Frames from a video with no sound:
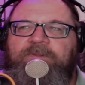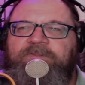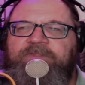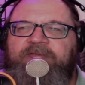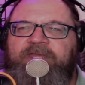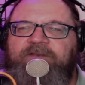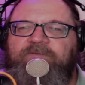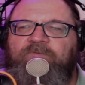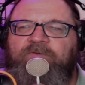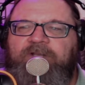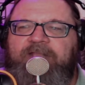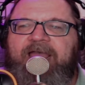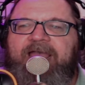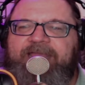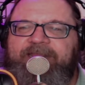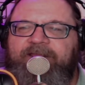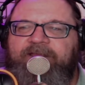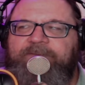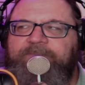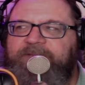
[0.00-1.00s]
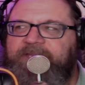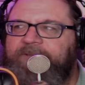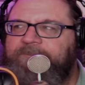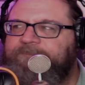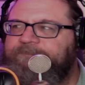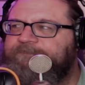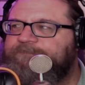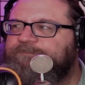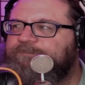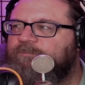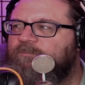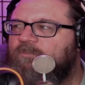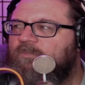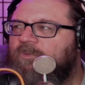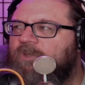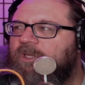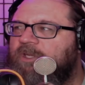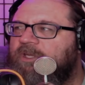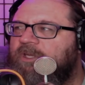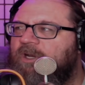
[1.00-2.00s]
that relied on me,
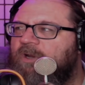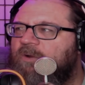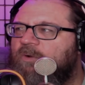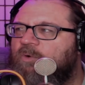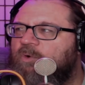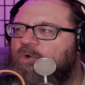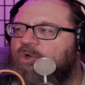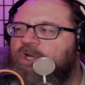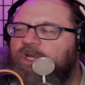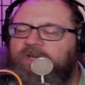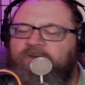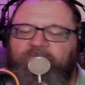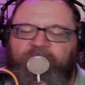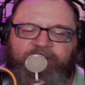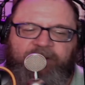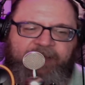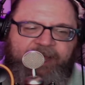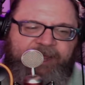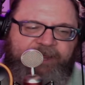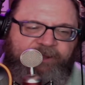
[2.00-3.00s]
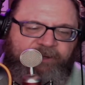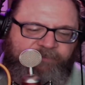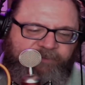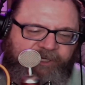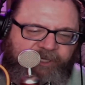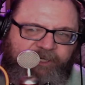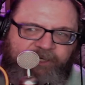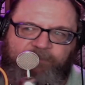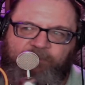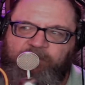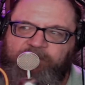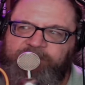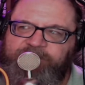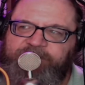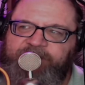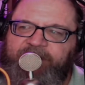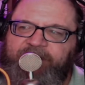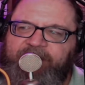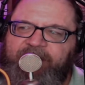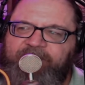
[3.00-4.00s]
you know, who couldn't rely on me anymore,
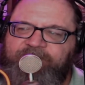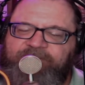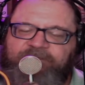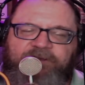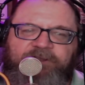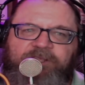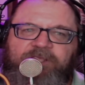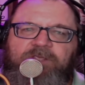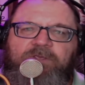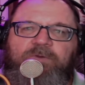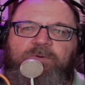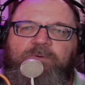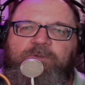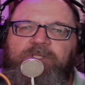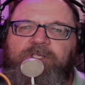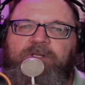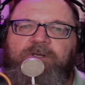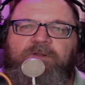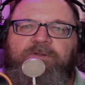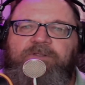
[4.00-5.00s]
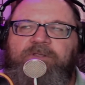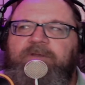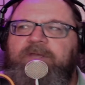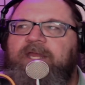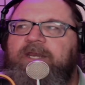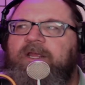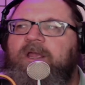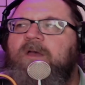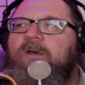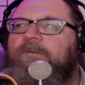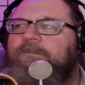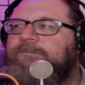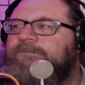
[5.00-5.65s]
saying, hey, fuck you, you know, you got to go.